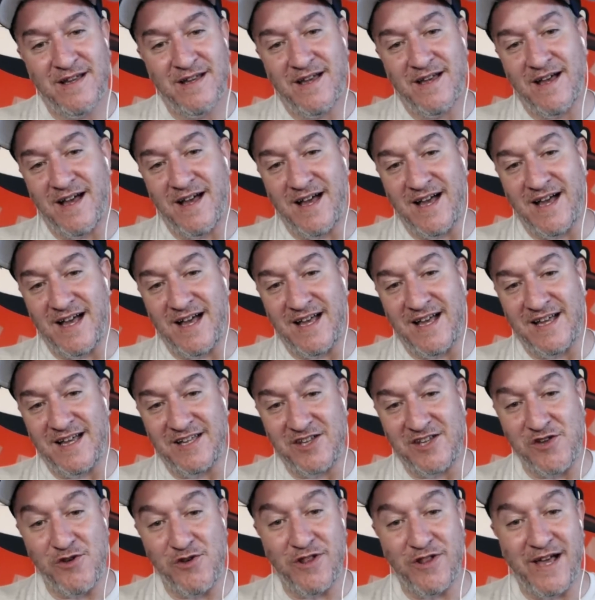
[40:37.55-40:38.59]
Uh,
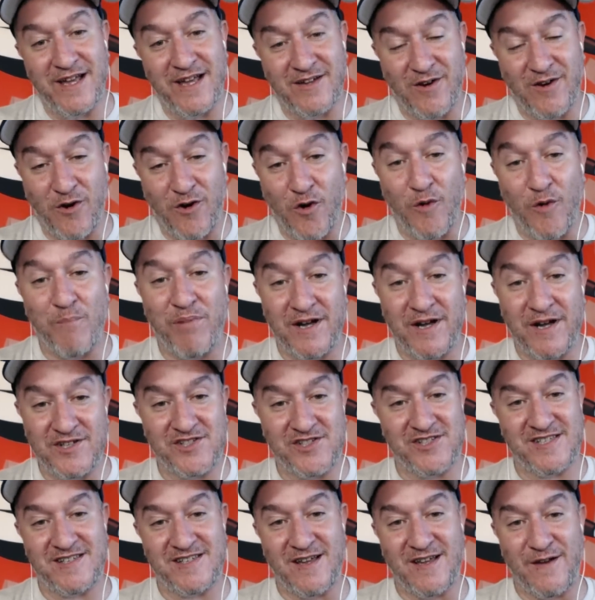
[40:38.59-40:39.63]
you like a whole bunch of
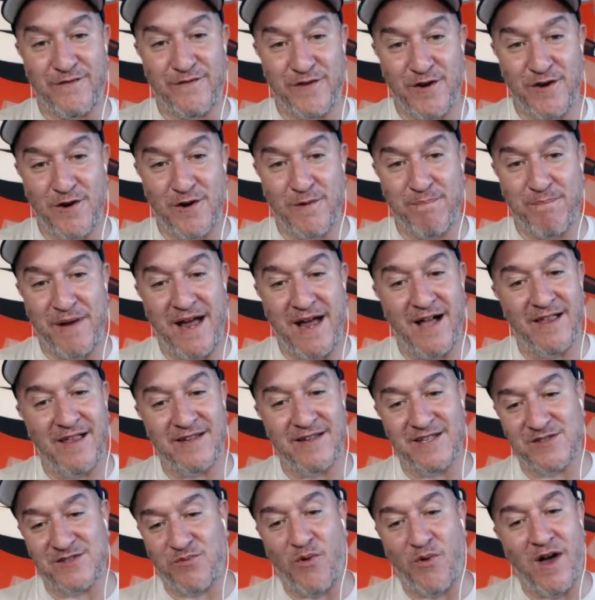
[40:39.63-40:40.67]
stuff. Your palate
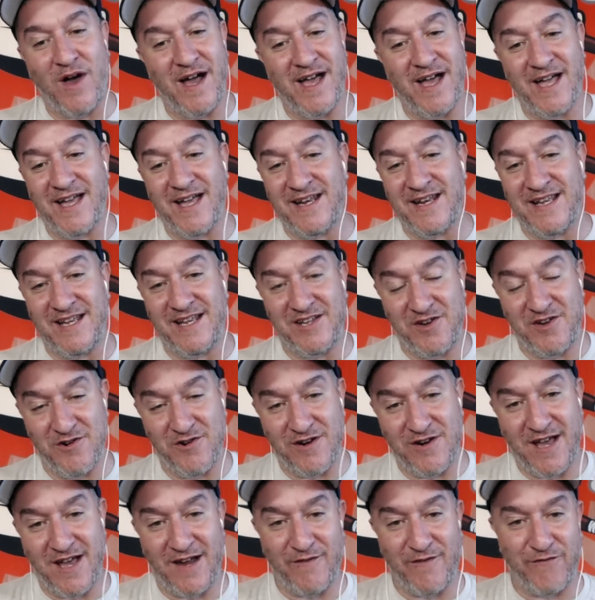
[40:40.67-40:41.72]
is wide, and you're
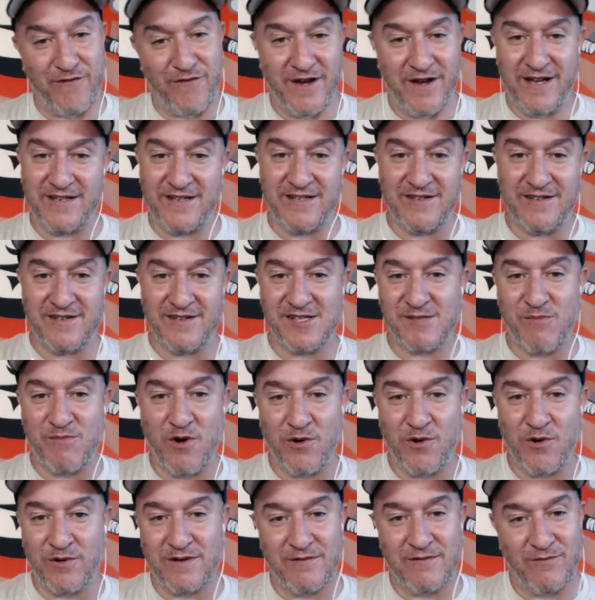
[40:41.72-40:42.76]
not afraid to
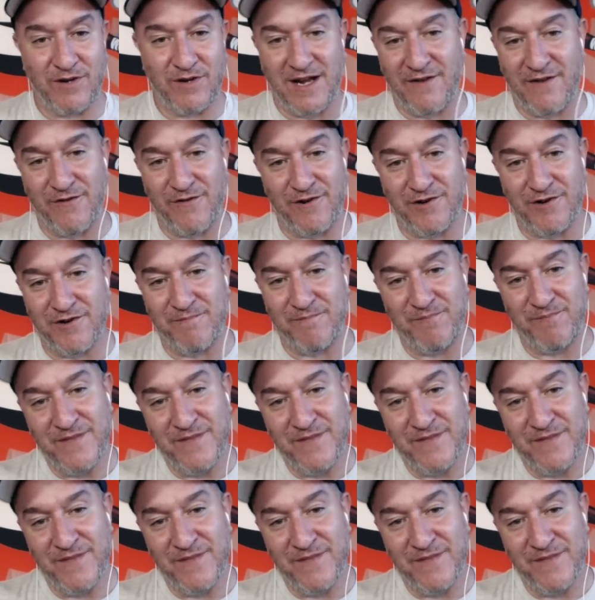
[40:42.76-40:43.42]
smoke whatever